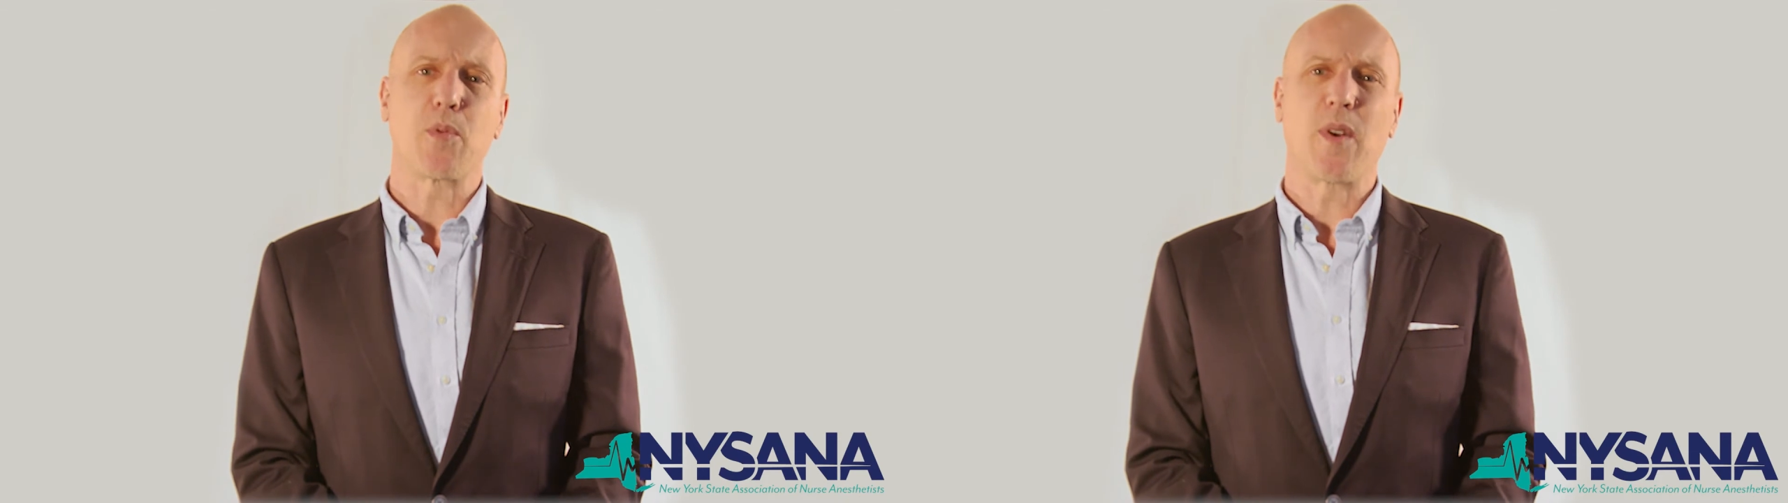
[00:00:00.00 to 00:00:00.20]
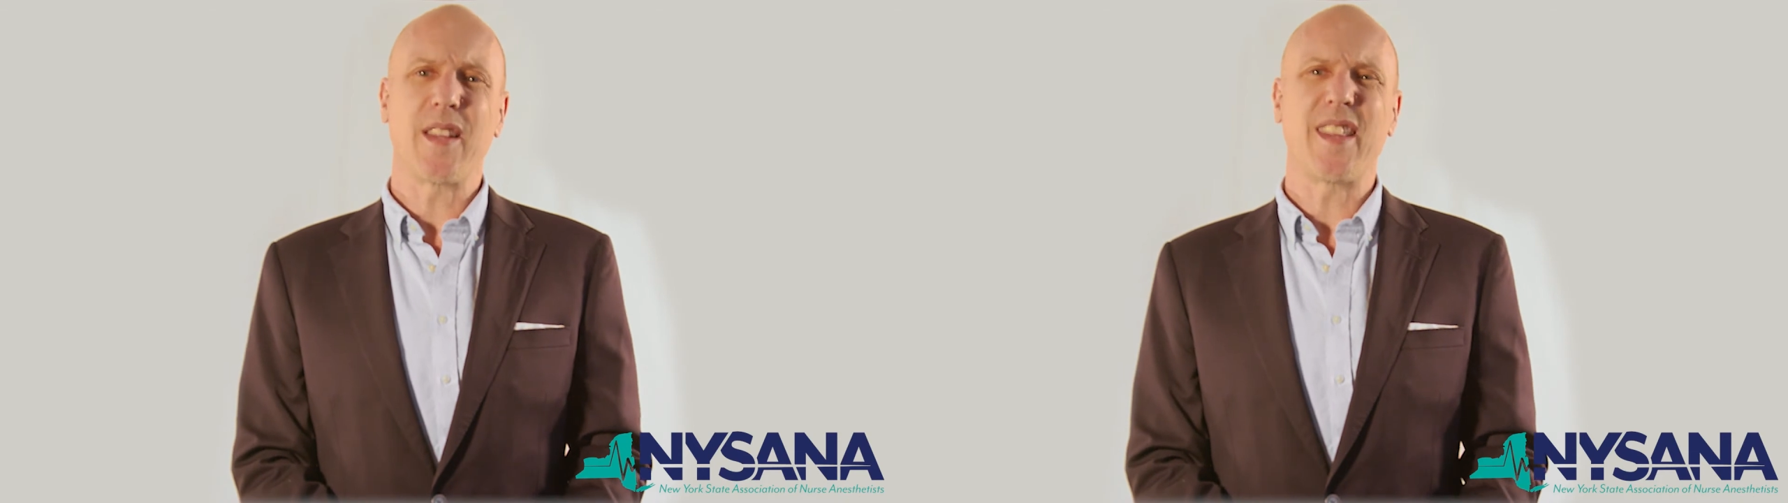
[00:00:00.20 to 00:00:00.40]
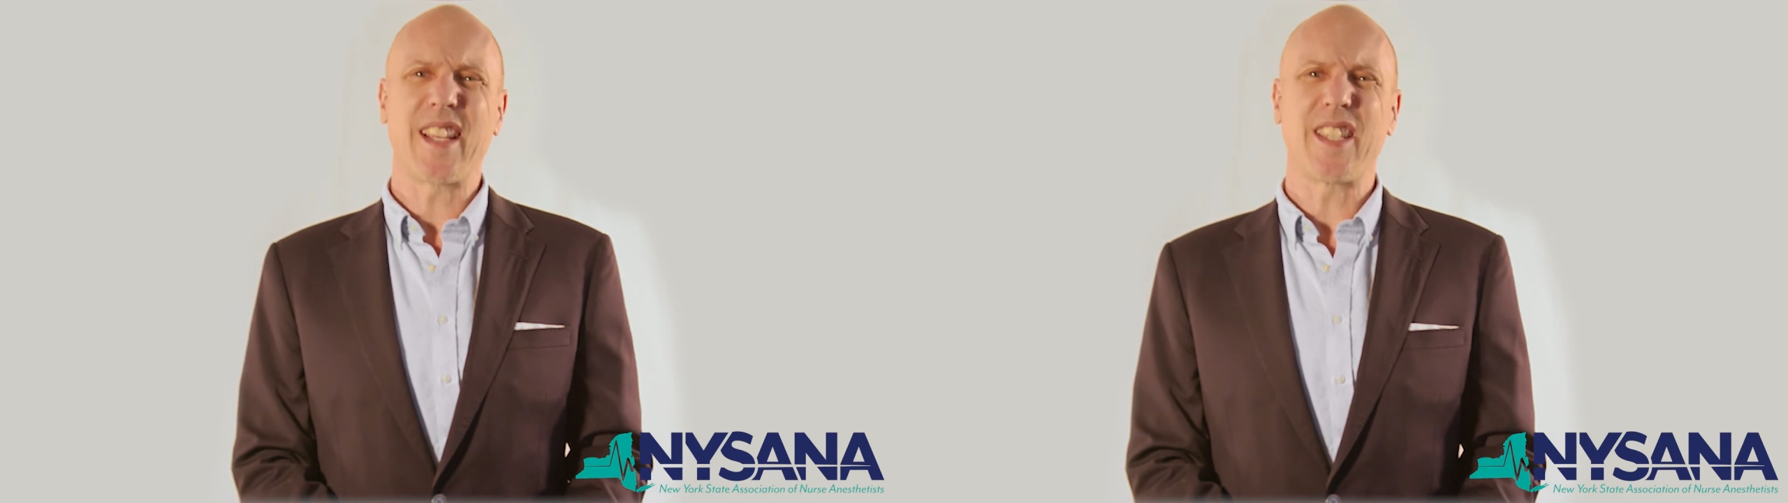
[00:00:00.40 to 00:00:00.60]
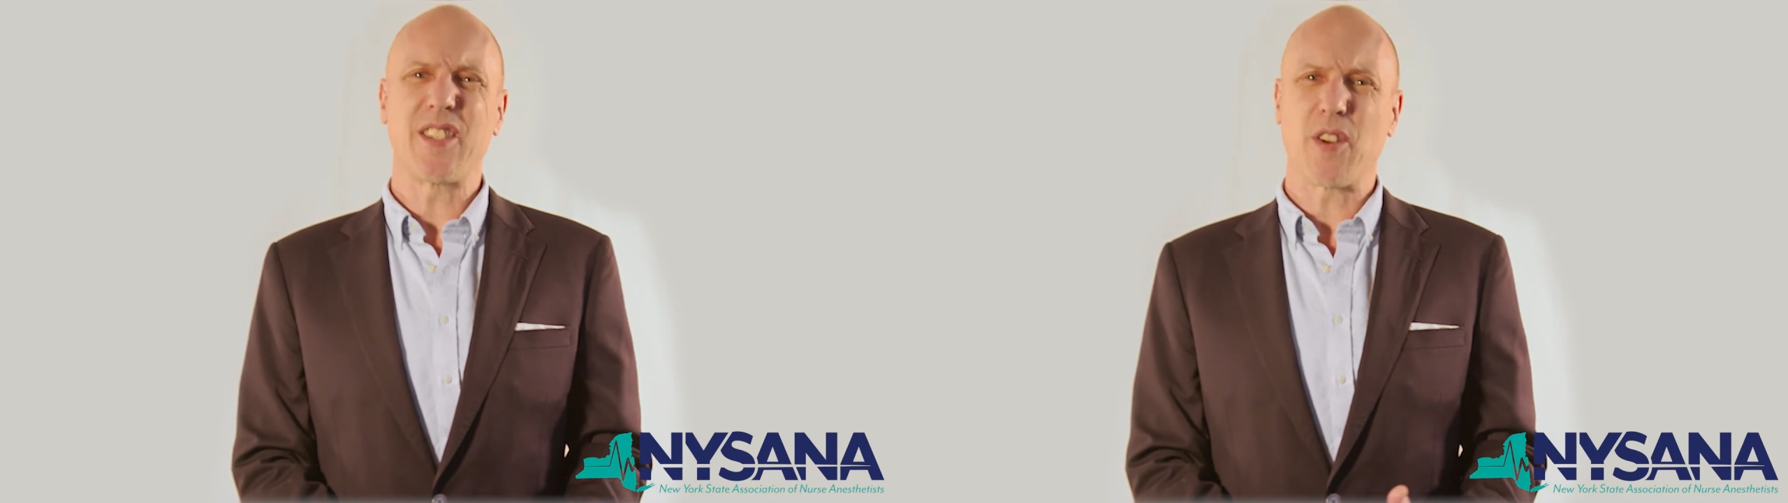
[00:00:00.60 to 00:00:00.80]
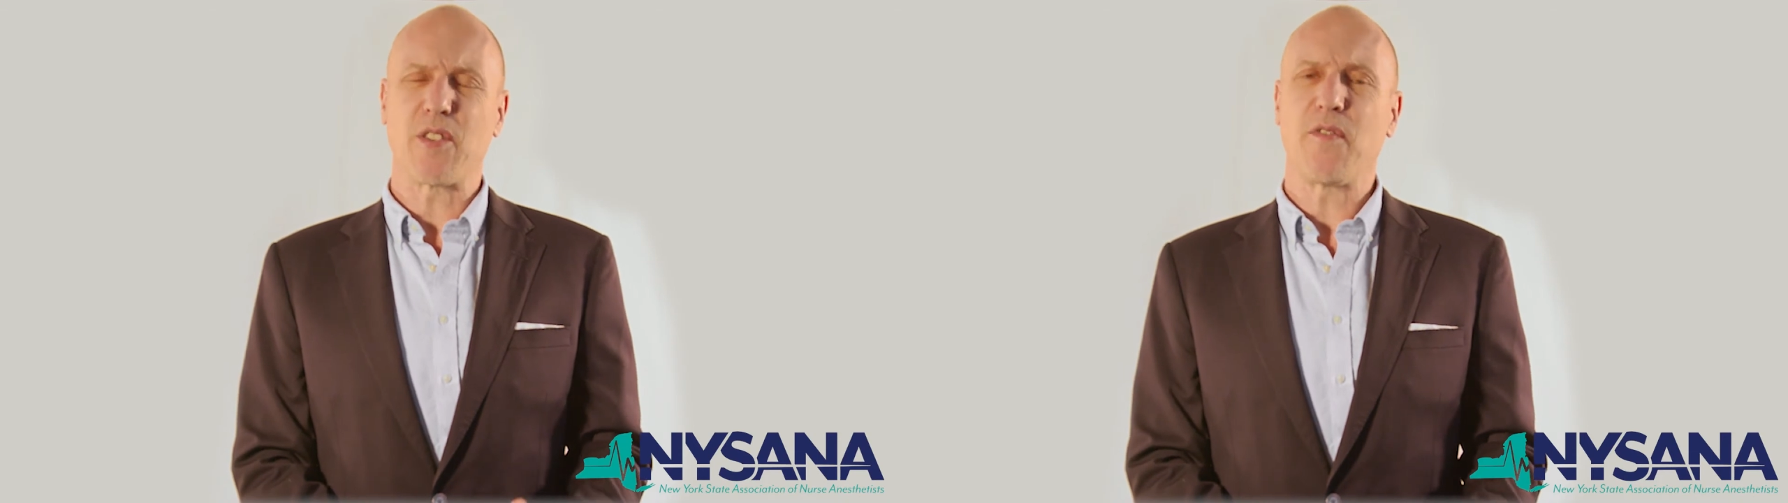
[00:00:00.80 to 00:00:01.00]
one of the things they
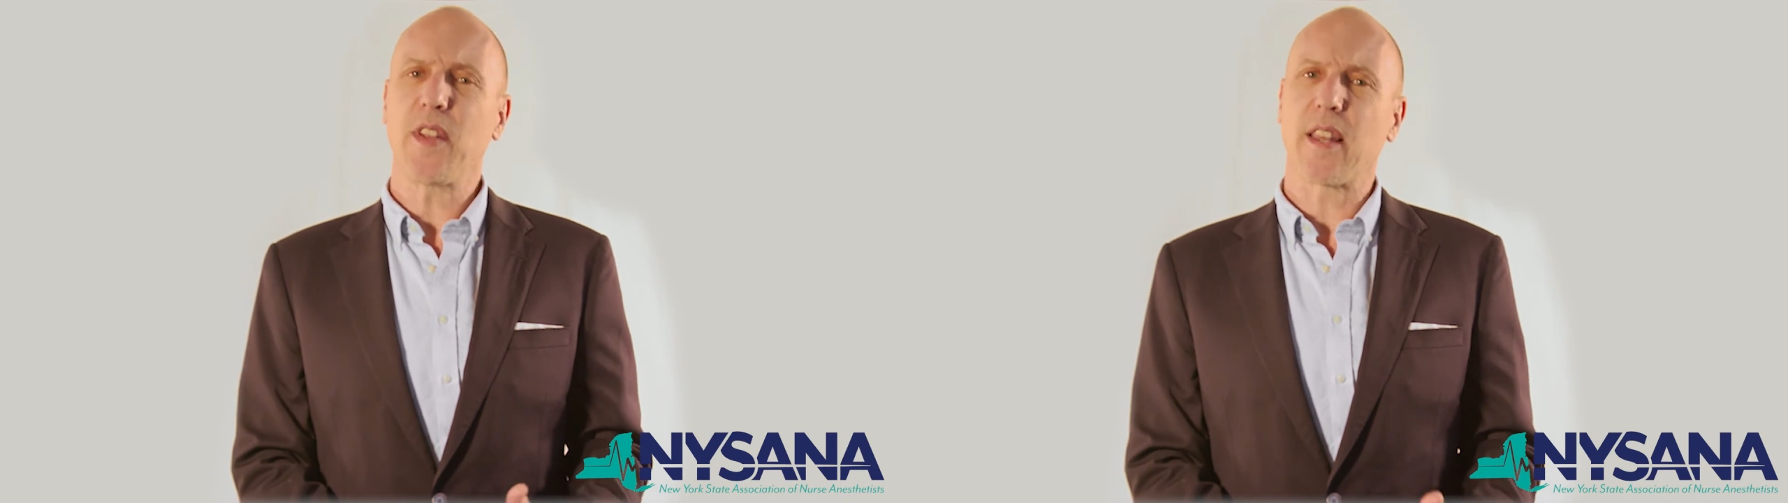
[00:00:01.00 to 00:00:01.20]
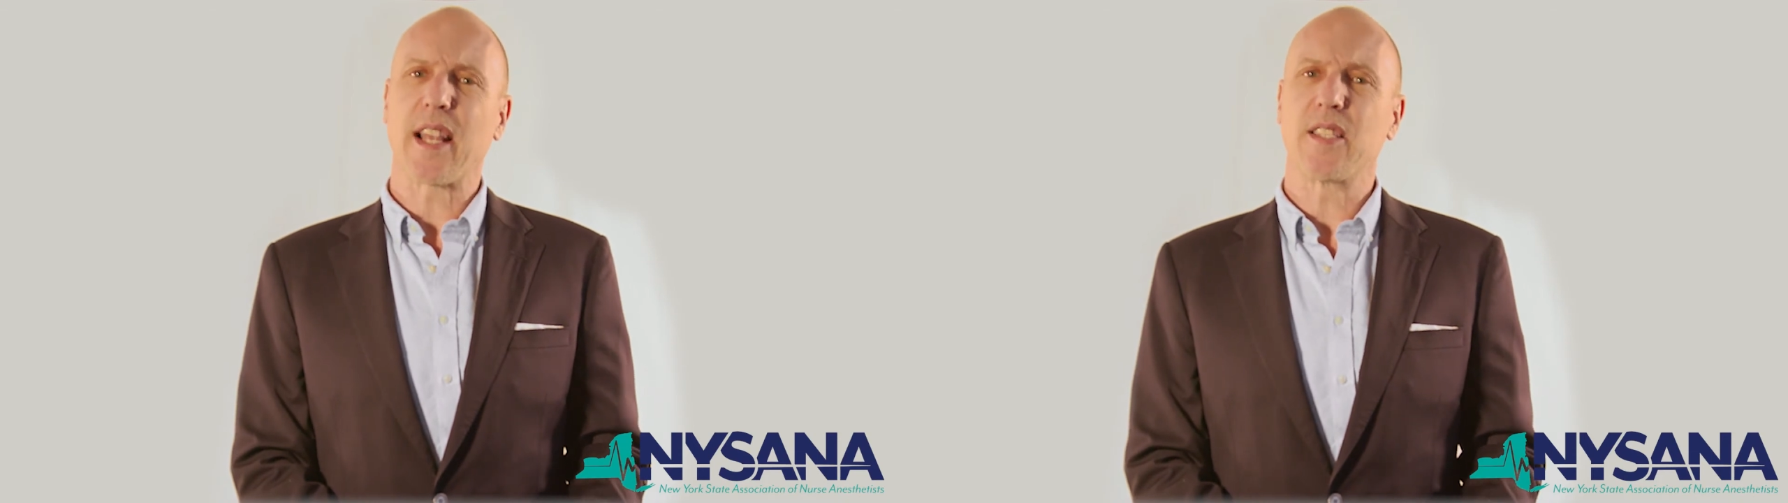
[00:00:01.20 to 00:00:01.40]
start to feel like